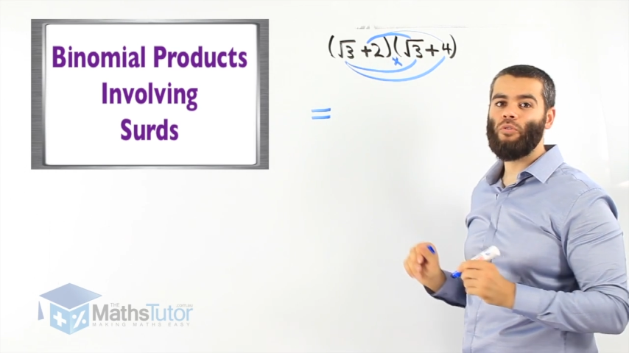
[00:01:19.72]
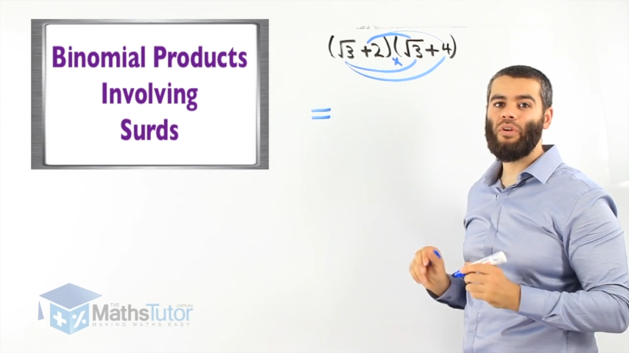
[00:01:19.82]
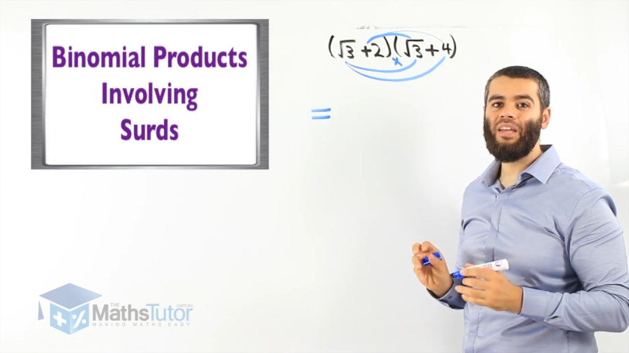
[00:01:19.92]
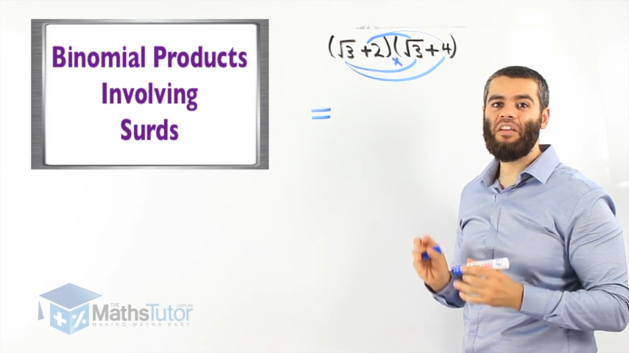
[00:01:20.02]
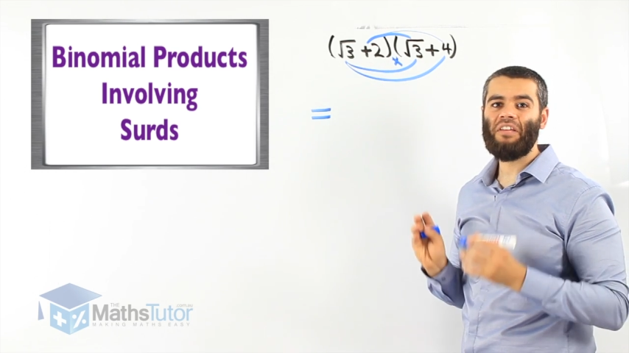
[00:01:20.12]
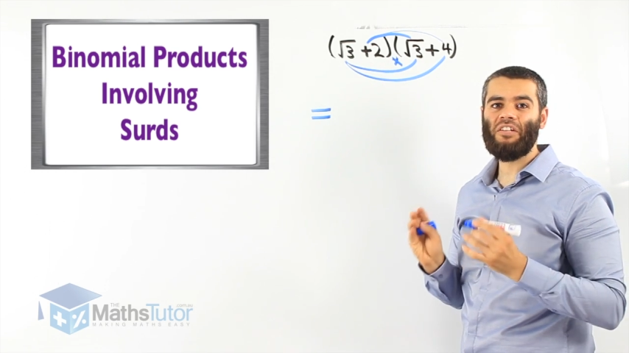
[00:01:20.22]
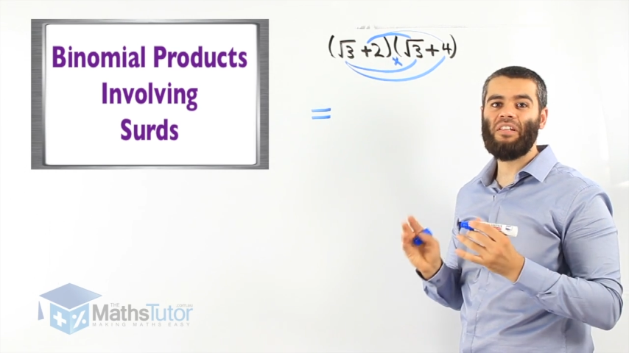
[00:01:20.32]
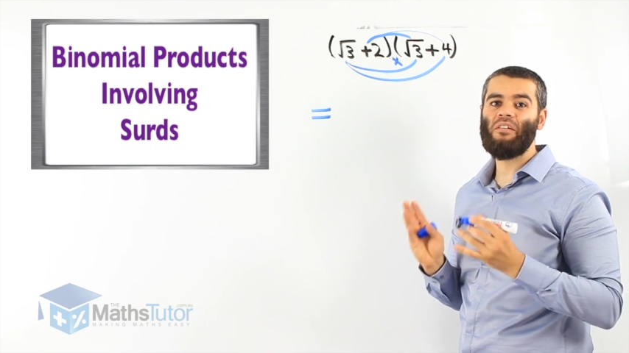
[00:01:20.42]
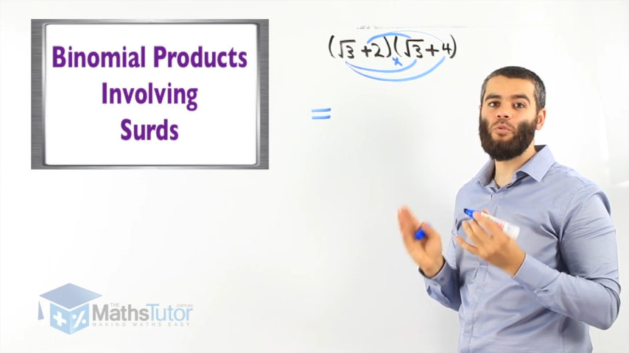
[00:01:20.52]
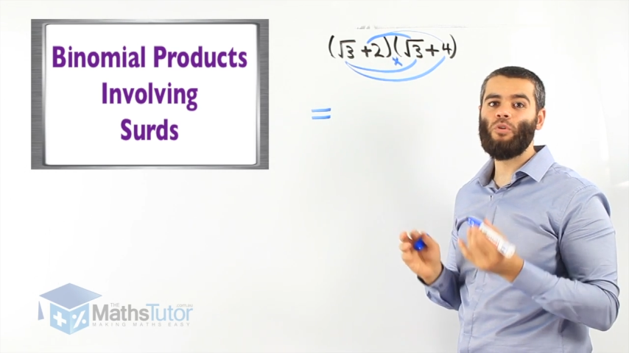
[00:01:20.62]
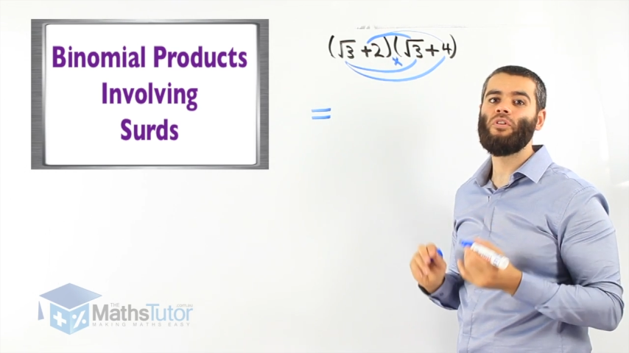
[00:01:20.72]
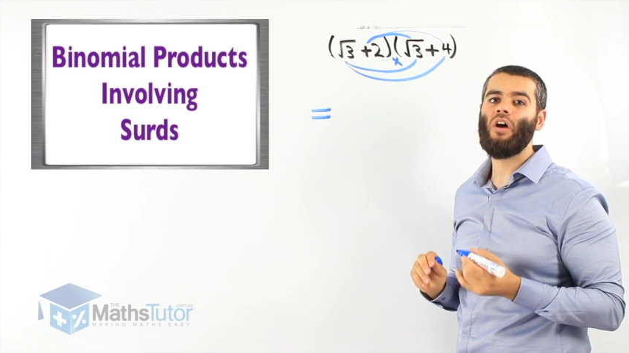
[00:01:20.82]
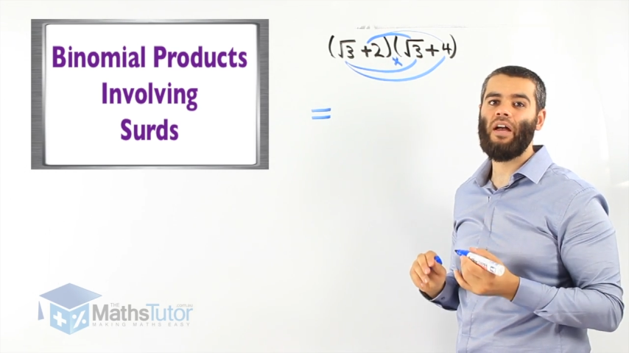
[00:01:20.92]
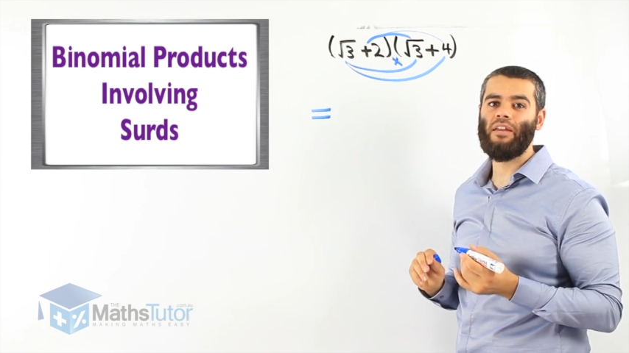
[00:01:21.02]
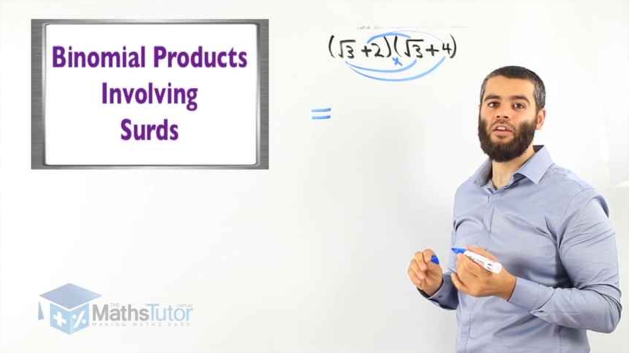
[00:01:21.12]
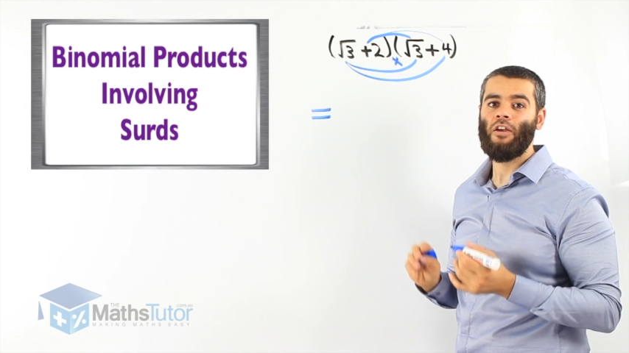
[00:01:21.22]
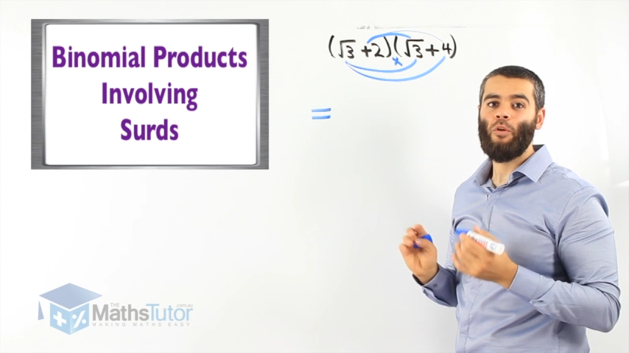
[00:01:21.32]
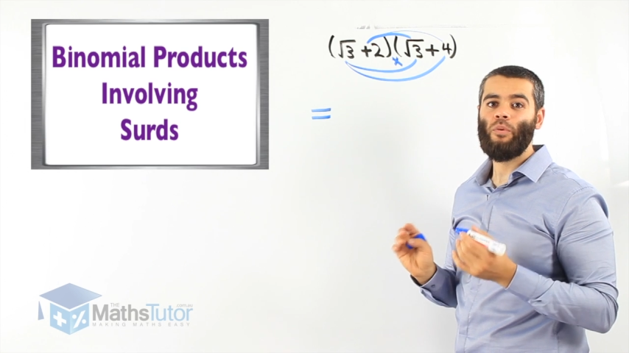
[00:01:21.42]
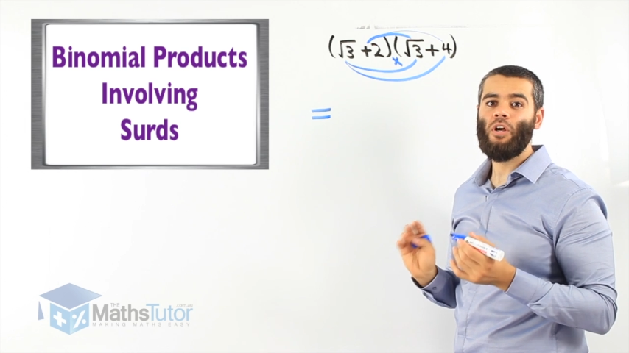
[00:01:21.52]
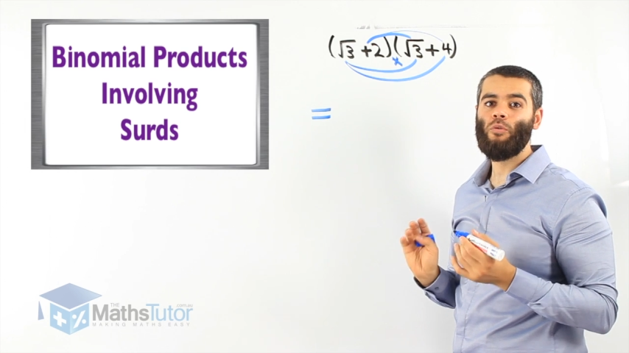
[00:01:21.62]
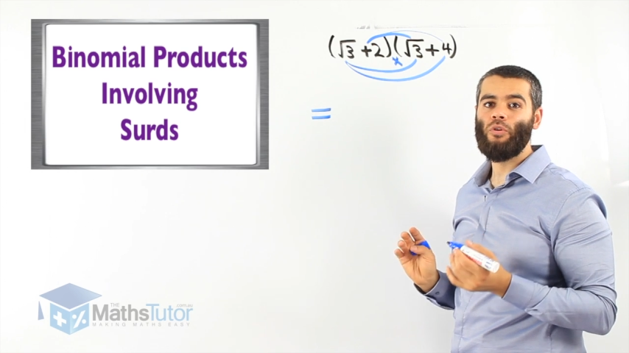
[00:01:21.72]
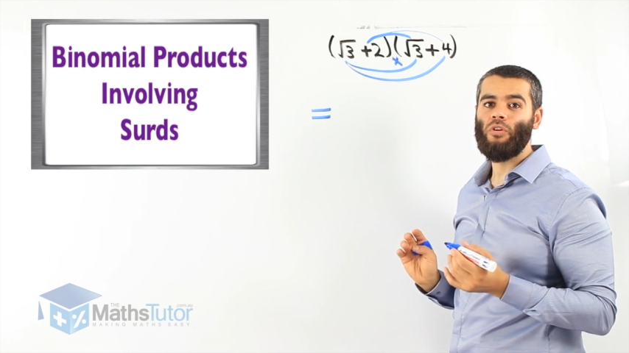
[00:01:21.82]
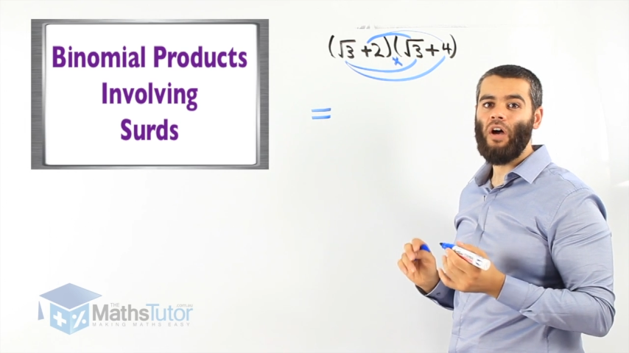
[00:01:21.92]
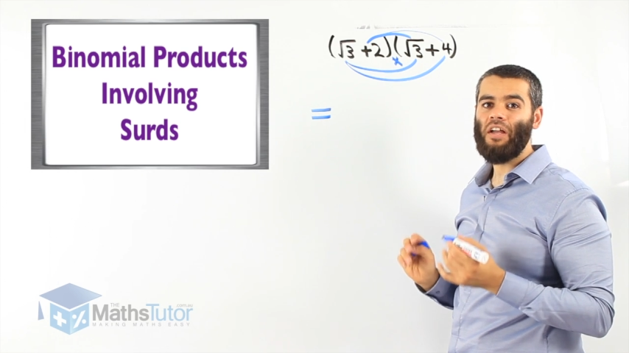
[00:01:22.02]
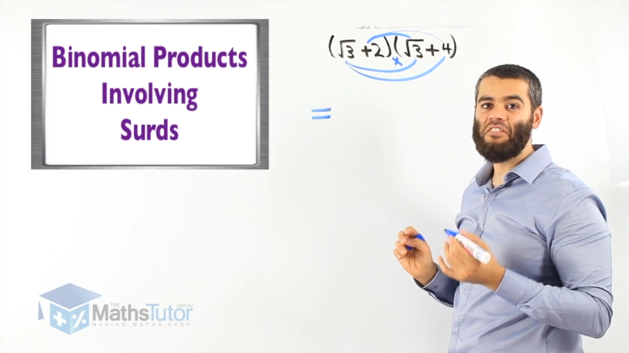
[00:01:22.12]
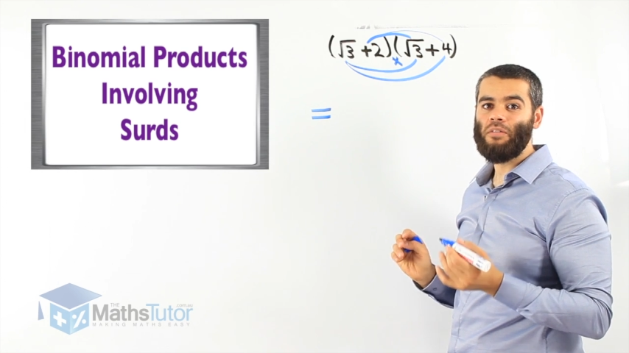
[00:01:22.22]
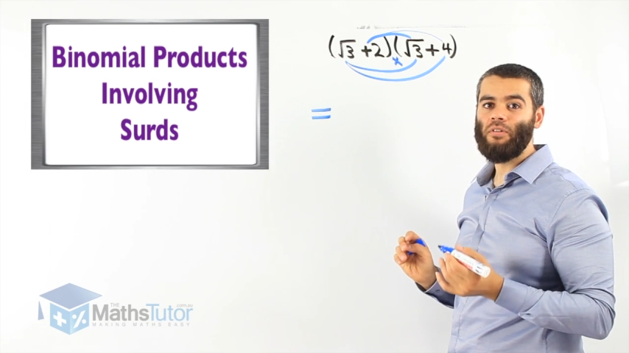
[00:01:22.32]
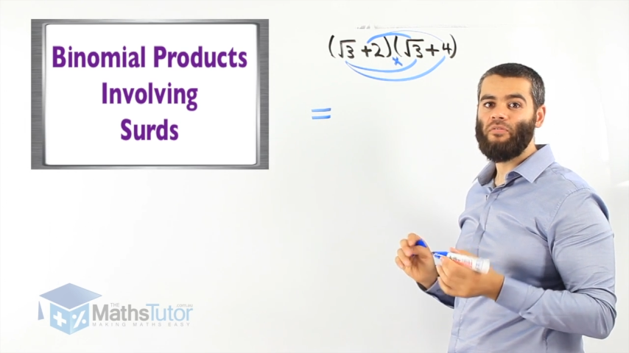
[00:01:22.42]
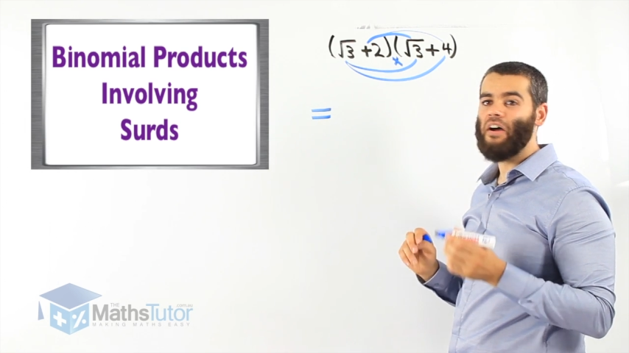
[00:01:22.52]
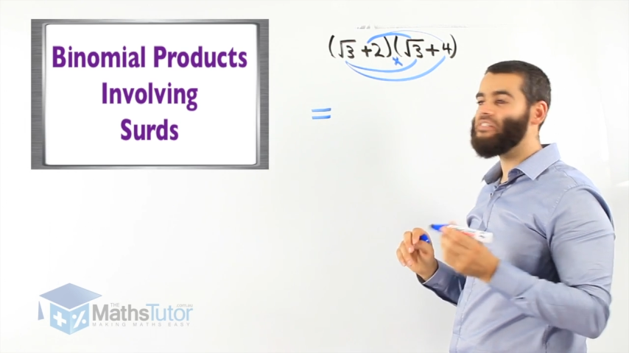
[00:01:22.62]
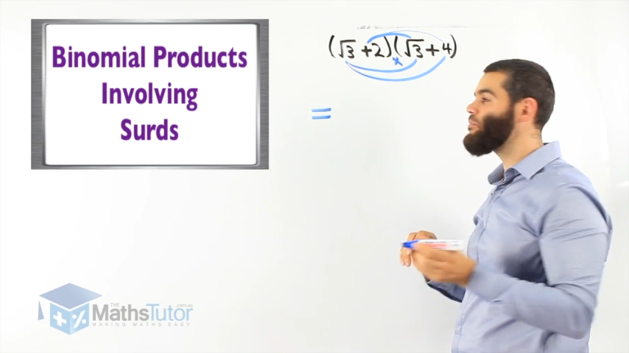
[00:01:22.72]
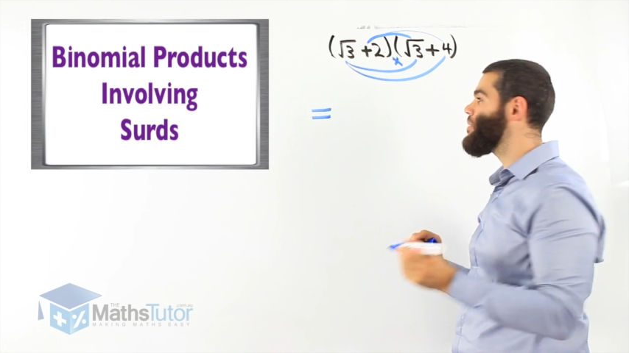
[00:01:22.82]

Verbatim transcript: three is actually root nine. We know root nine simplifies